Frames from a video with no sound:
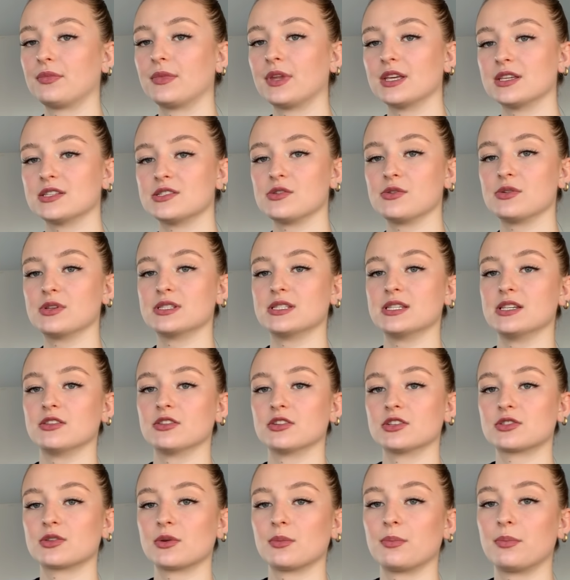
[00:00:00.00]
As you can see,
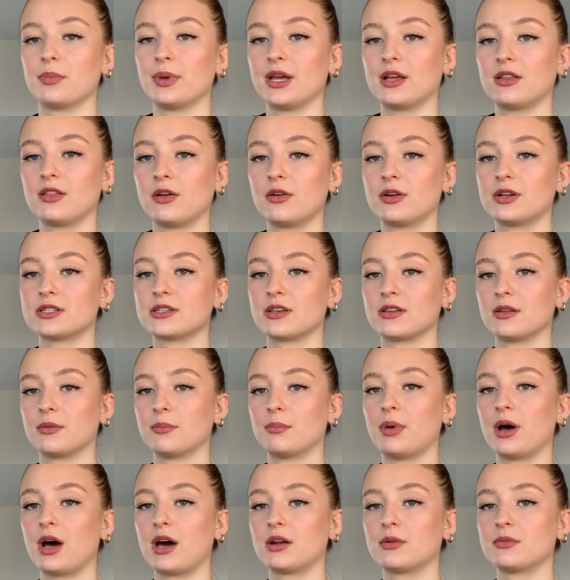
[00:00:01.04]
there's a big lotus on the
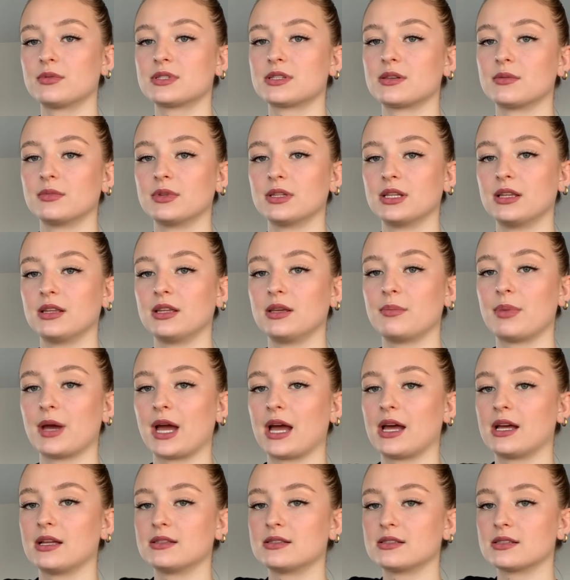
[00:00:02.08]
bottom with some lily
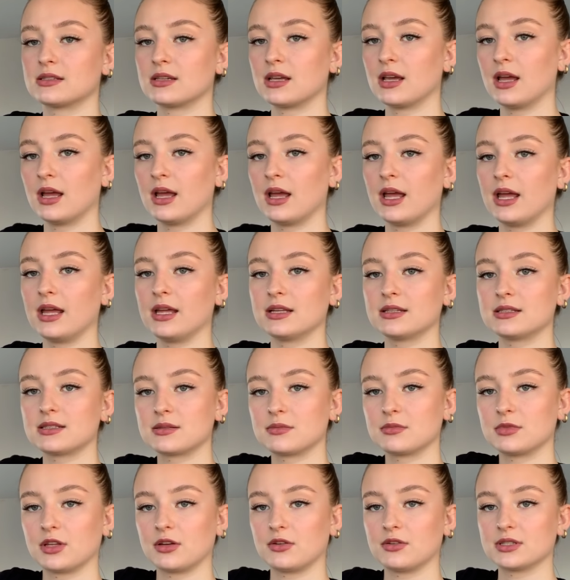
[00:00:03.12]
pads, and
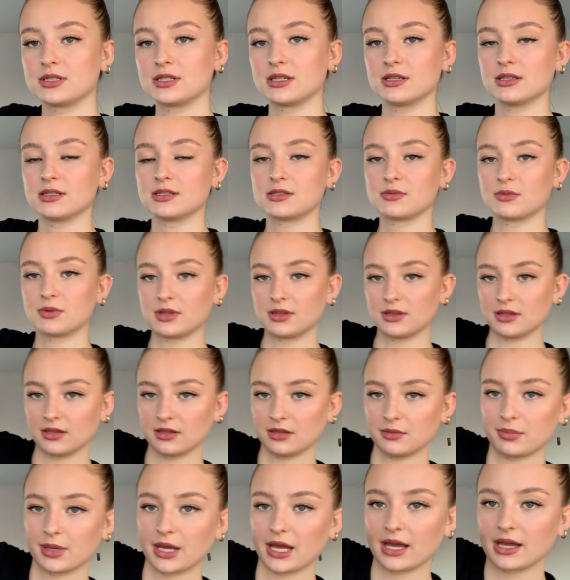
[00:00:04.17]
some lotuses with
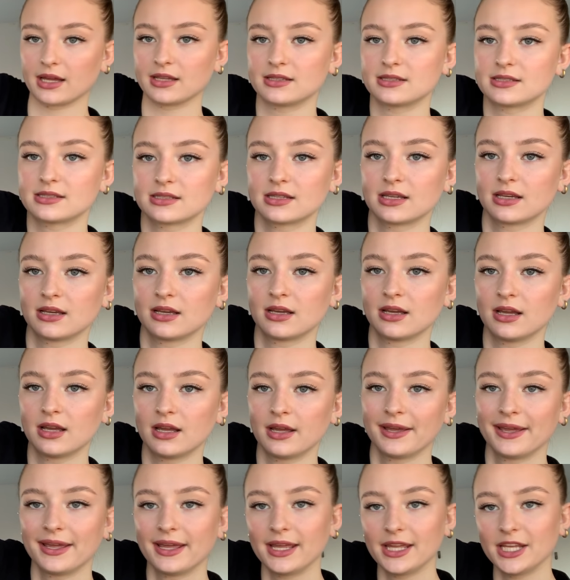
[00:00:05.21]
lily pads
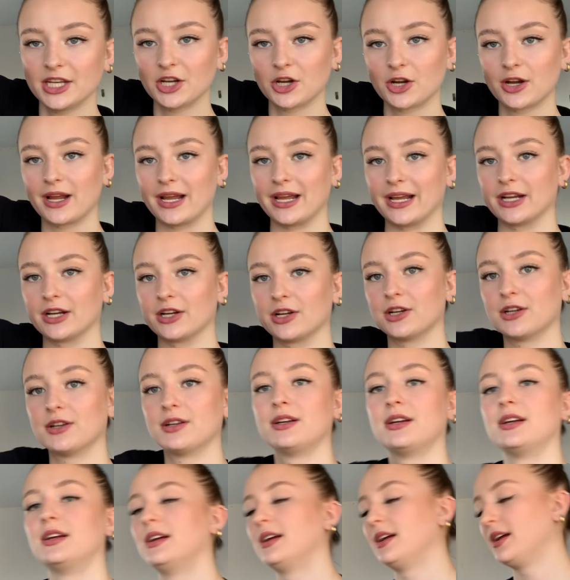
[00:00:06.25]
in her hair.
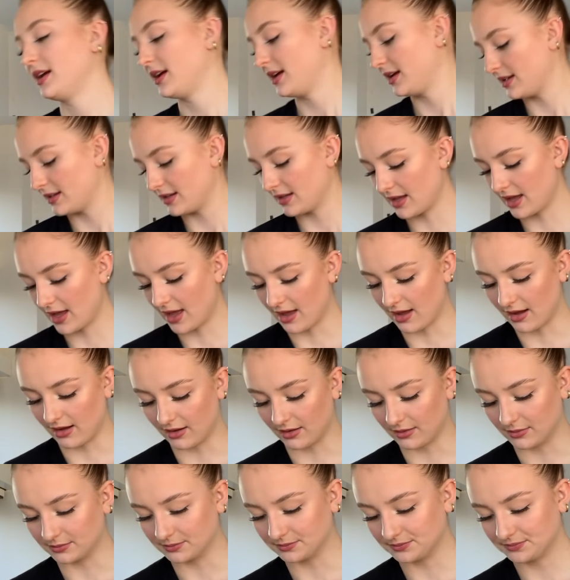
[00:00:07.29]

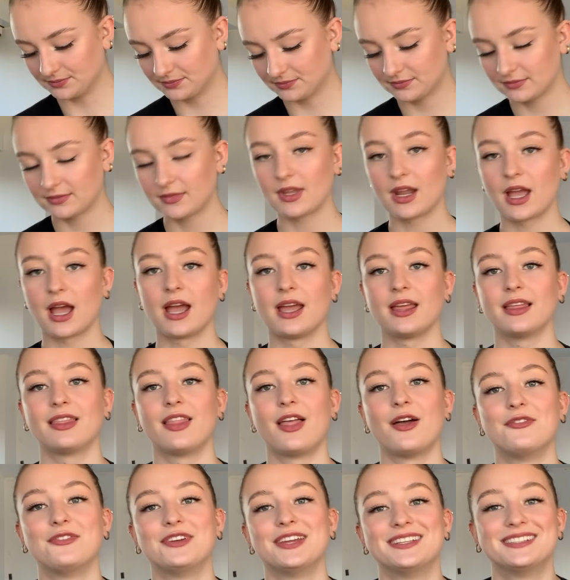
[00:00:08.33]
I
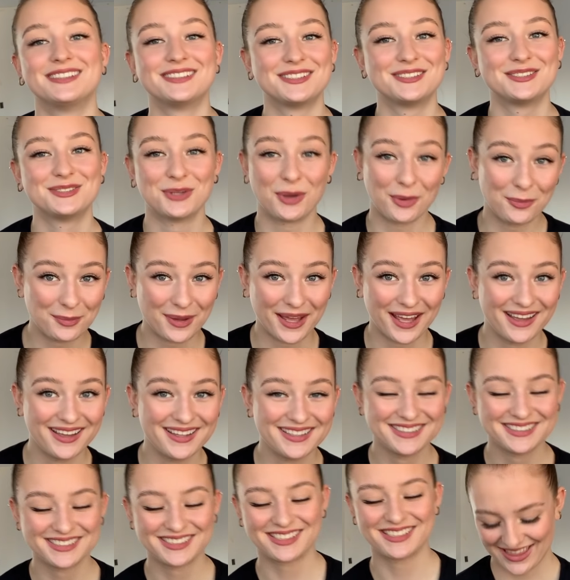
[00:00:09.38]
love it so
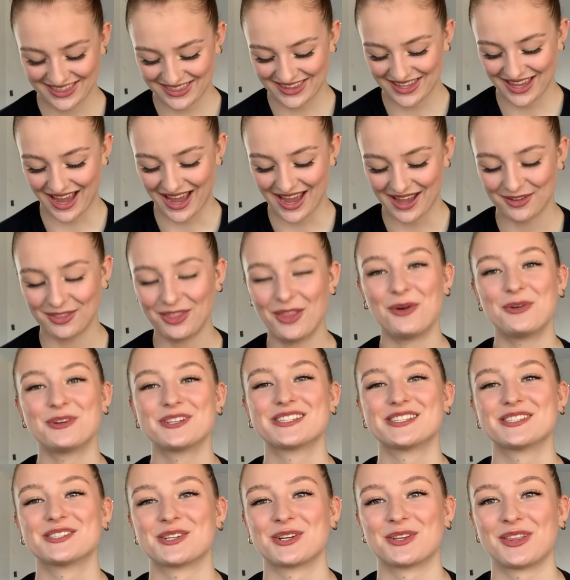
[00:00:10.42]
much. The
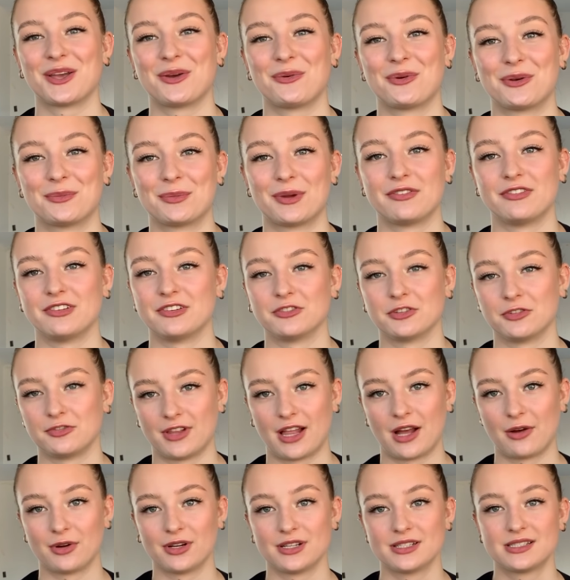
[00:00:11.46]
lotuses are like one of my favorite
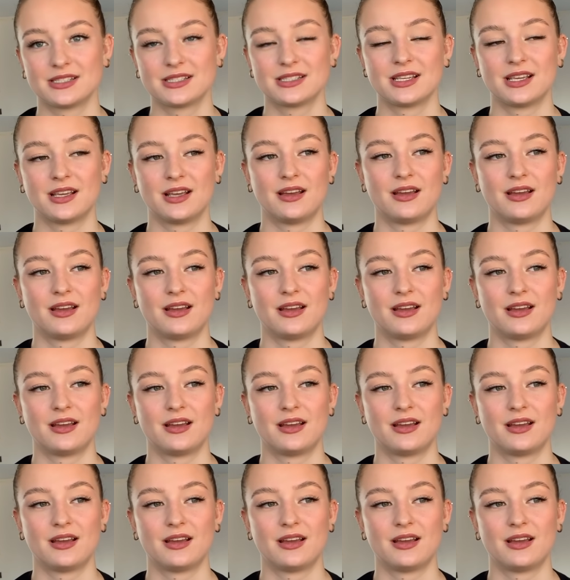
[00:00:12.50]
flowers.